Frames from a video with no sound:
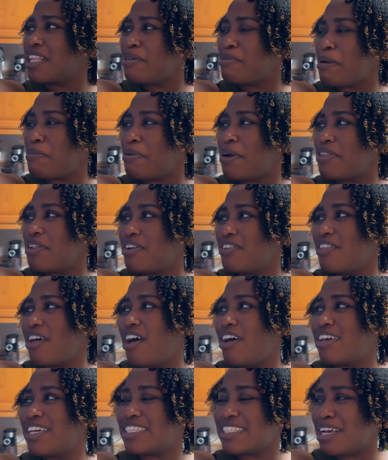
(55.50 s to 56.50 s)
my
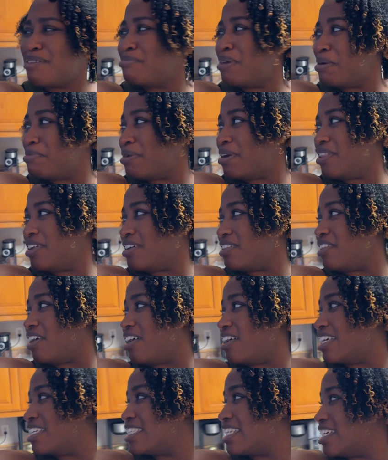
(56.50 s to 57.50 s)
brother-in-law? He's not my
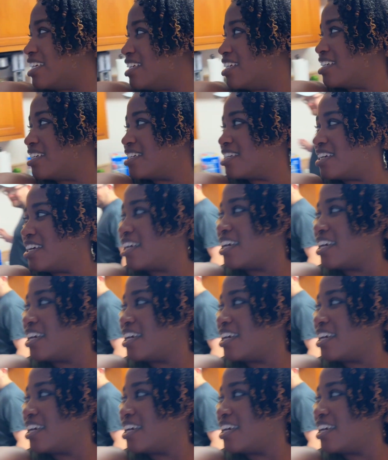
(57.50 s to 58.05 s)
brother-in-law, is he? Nope.